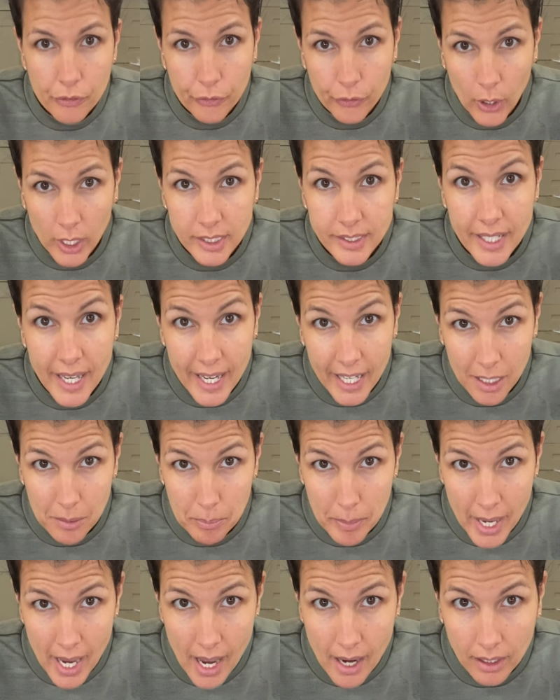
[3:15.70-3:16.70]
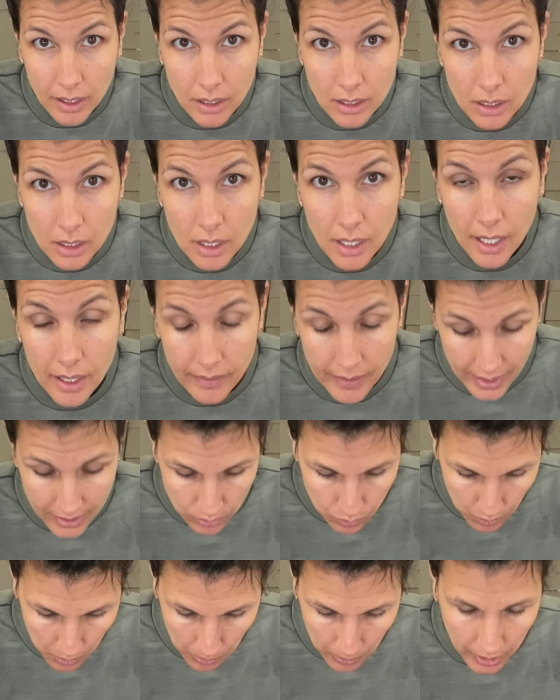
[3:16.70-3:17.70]
front and back, and
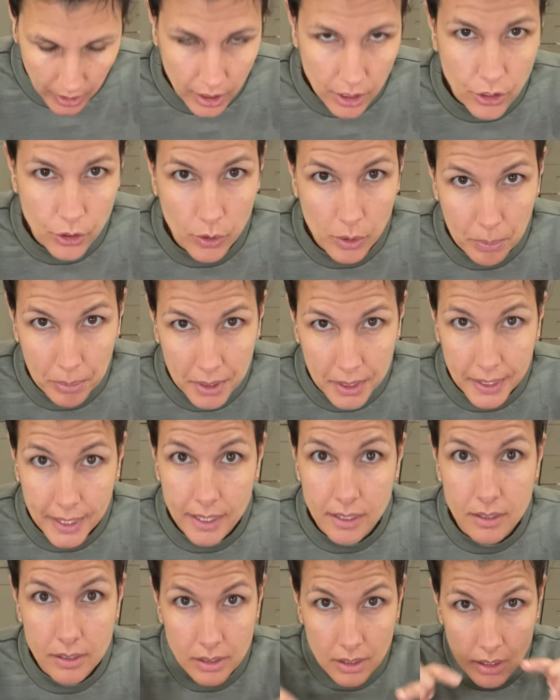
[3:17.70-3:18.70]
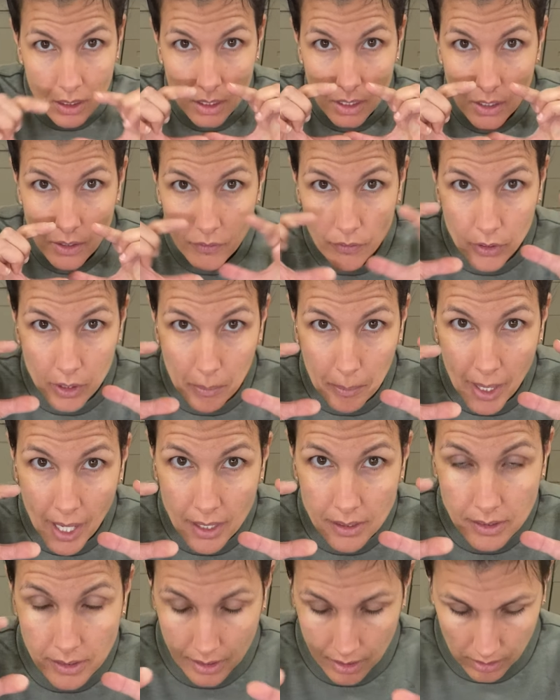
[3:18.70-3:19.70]
that's where we're going to do the pleats for the
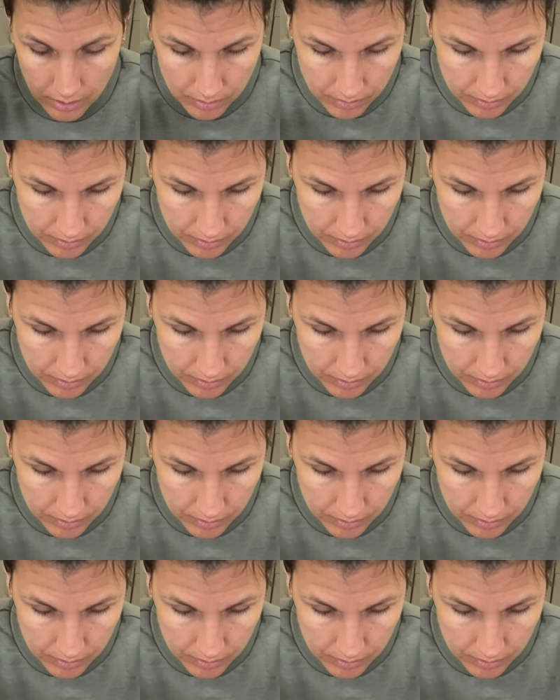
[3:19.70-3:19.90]
mask.